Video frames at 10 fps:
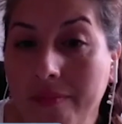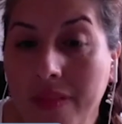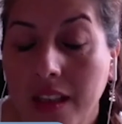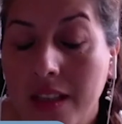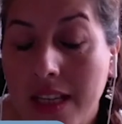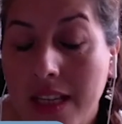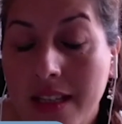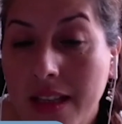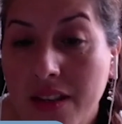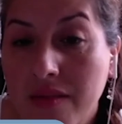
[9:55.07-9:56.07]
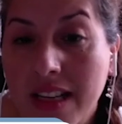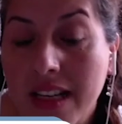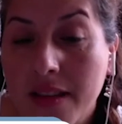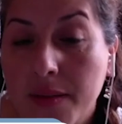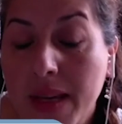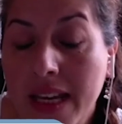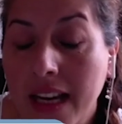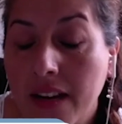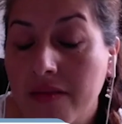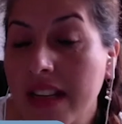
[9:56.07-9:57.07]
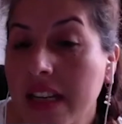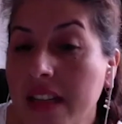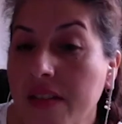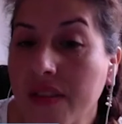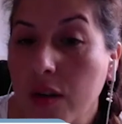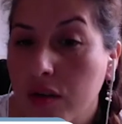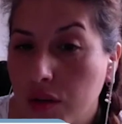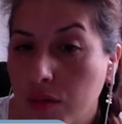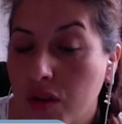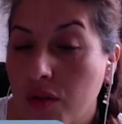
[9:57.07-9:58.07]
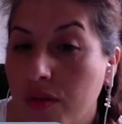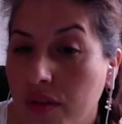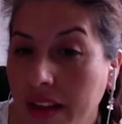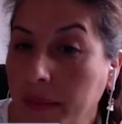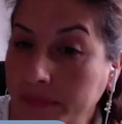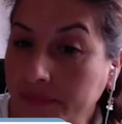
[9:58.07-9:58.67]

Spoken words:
it's being a really difficult situation for them.